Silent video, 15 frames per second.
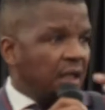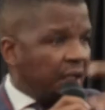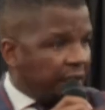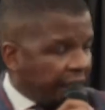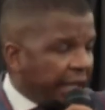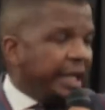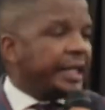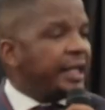
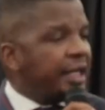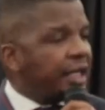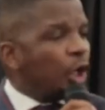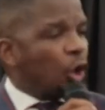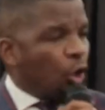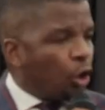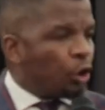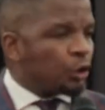Then the
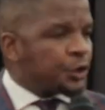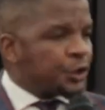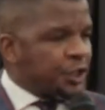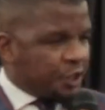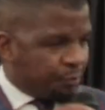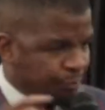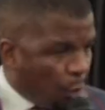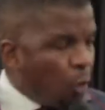Lord
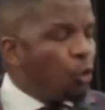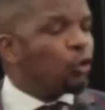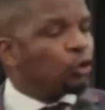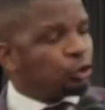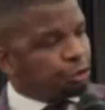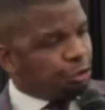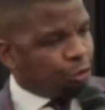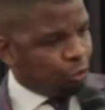
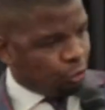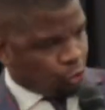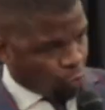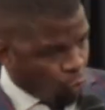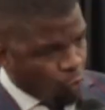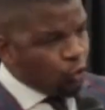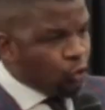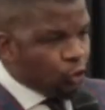spoke to
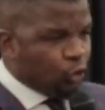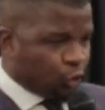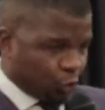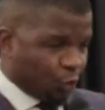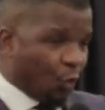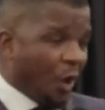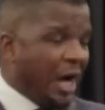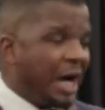
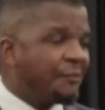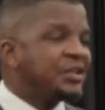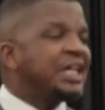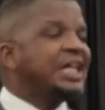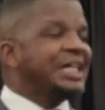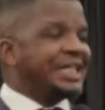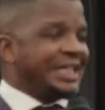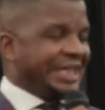Joshua,
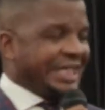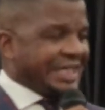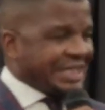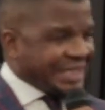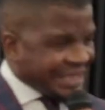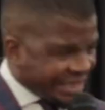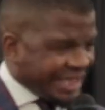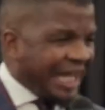the
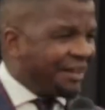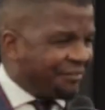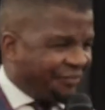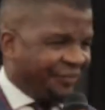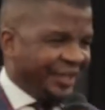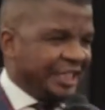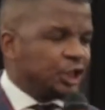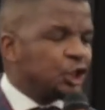
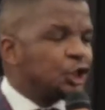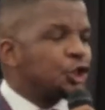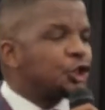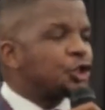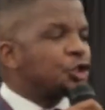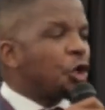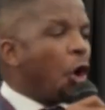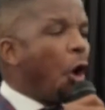servant
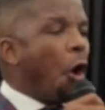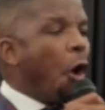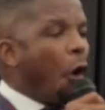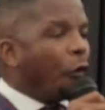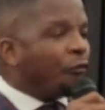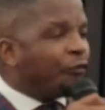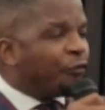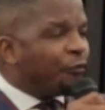
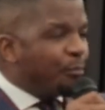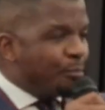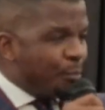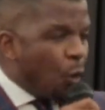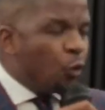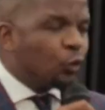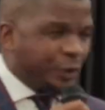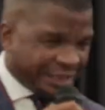of
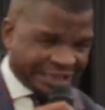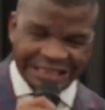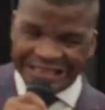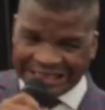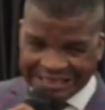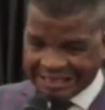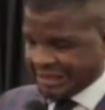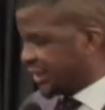
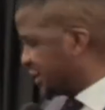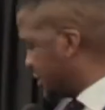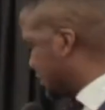Moses.